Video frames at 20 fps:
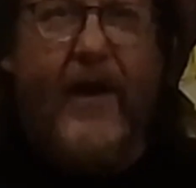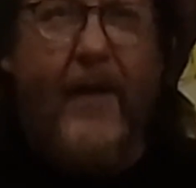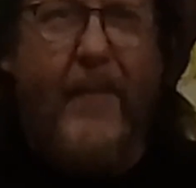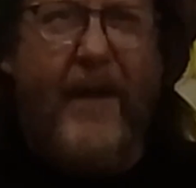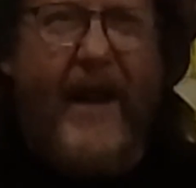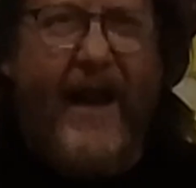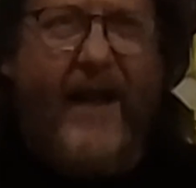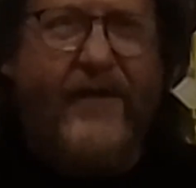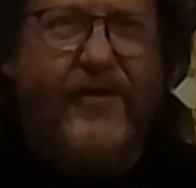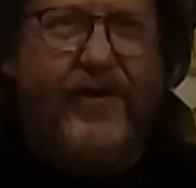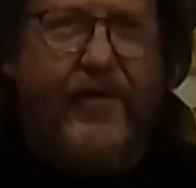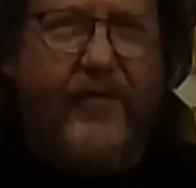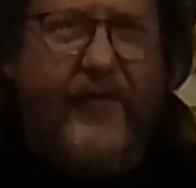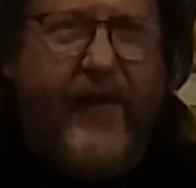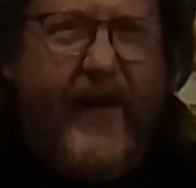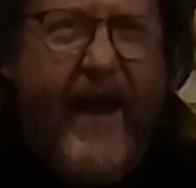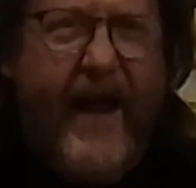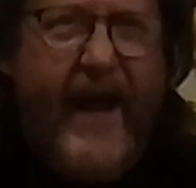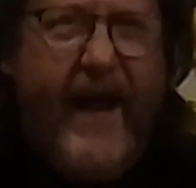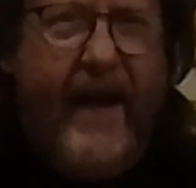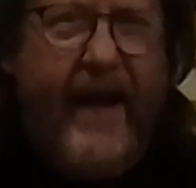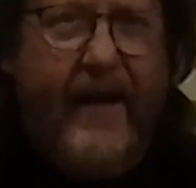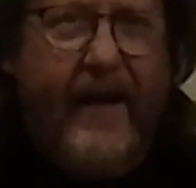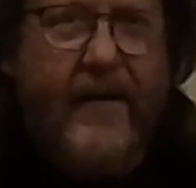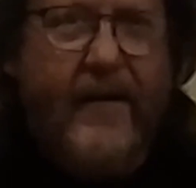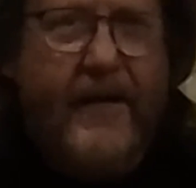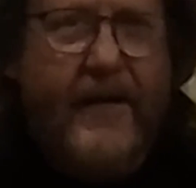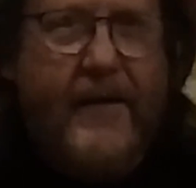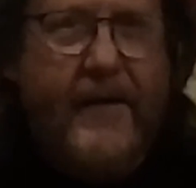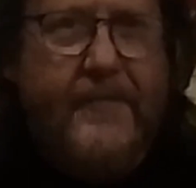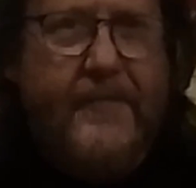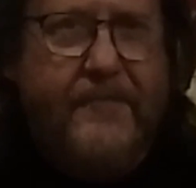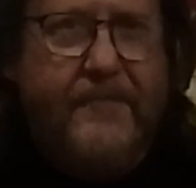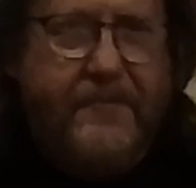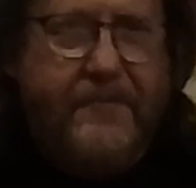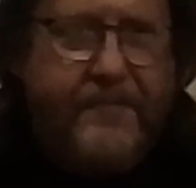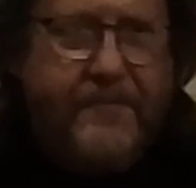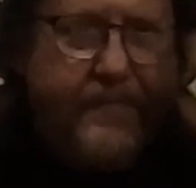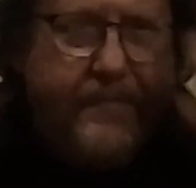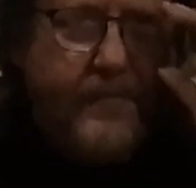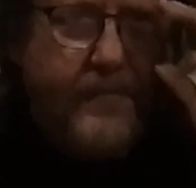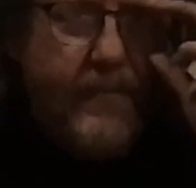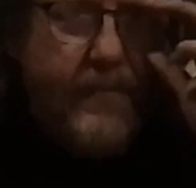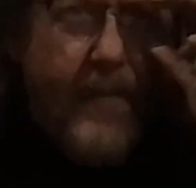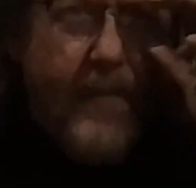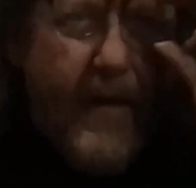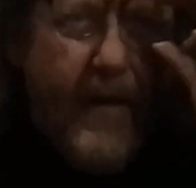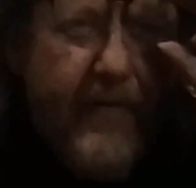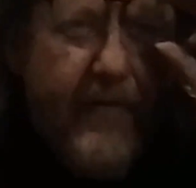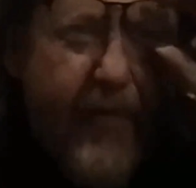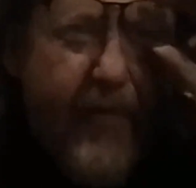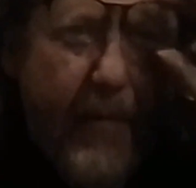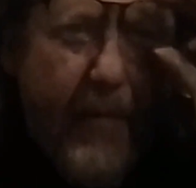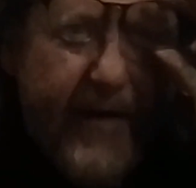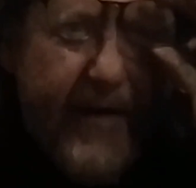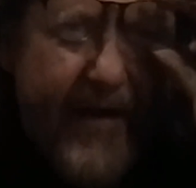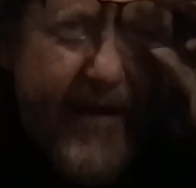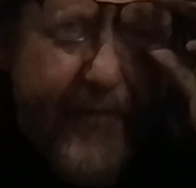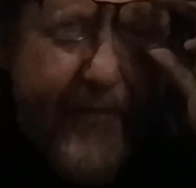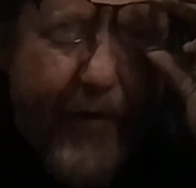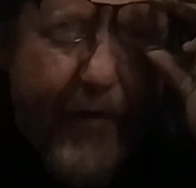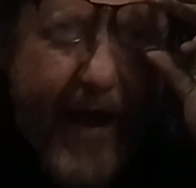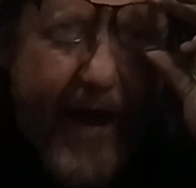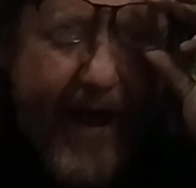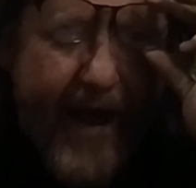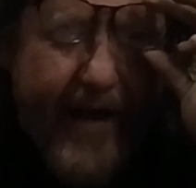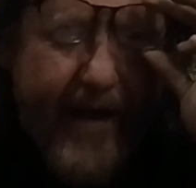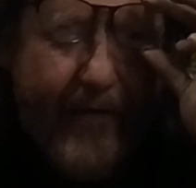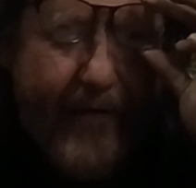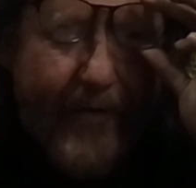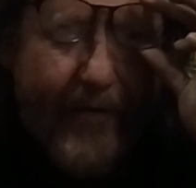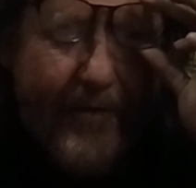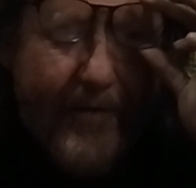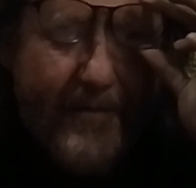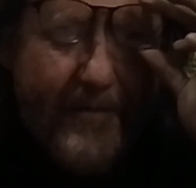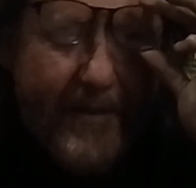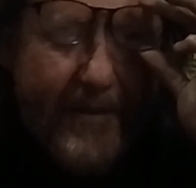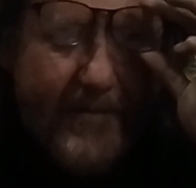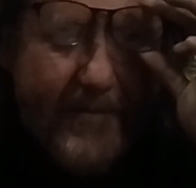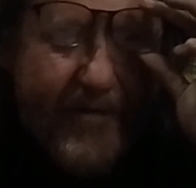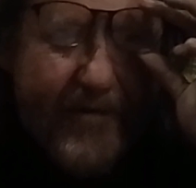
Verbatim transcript: Coming at you today from a different angle,